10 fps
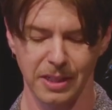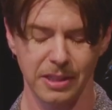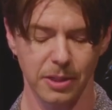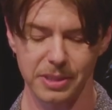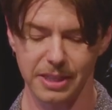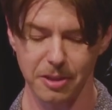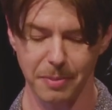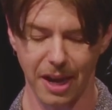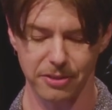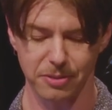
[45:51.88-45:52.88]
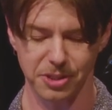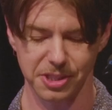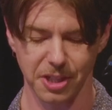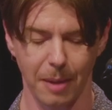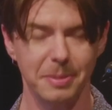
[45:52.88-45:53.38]
There was another bathroom
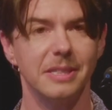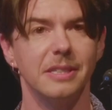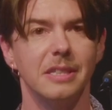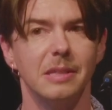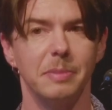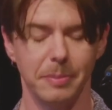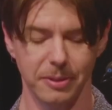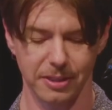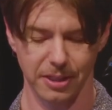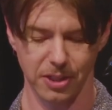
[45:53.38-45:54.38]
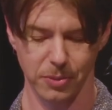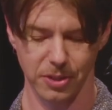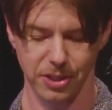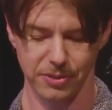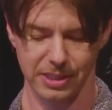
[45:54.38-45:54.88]
just opposite that the people in the queue were
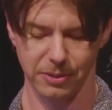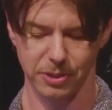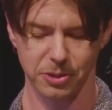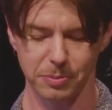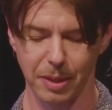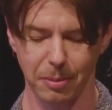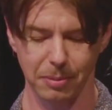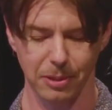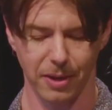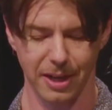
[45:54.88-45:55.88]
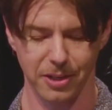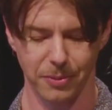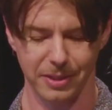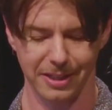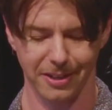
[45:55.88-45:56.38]
using, which was probably why no
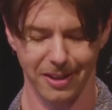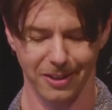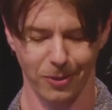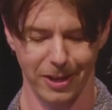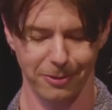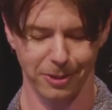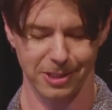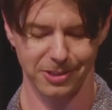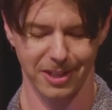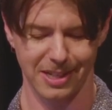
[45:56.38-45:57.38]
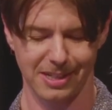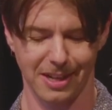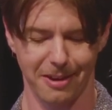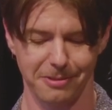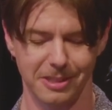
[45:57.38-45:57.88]
one had gotten quite frustrated
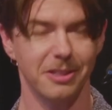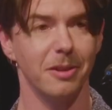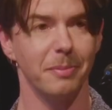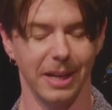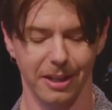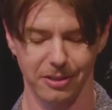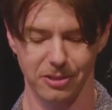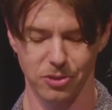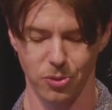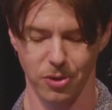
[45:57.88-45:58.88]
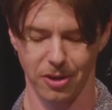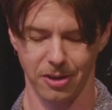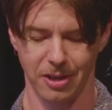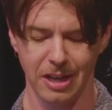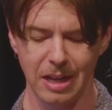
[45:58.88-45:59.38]
enough to start banging on the door,
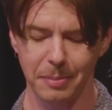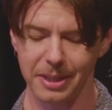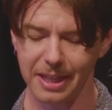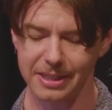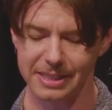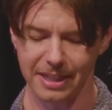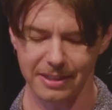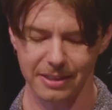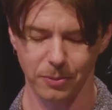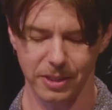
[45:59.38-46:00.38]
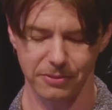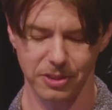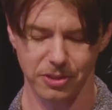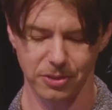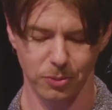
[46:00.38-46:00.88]
but I could tell that
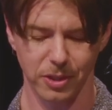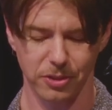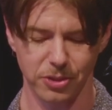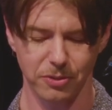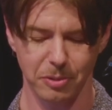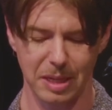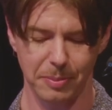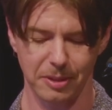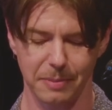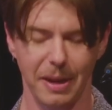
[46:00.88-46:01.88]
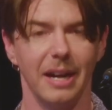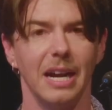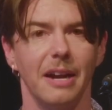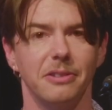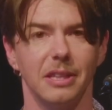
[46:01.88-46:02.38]
one or two of the people in the back
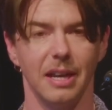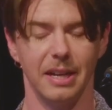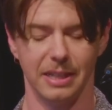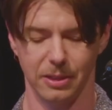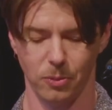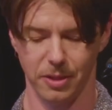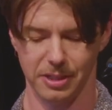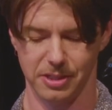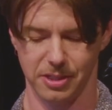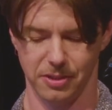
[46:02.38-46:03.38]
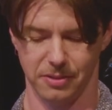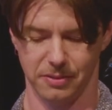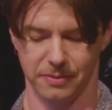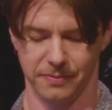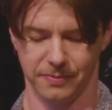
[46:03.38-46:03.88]
half of the line had wanted to.
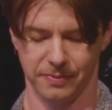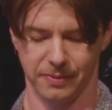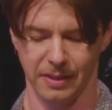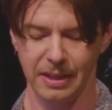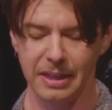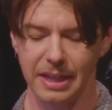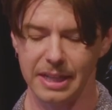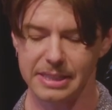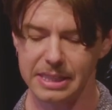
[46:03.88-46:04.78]
As the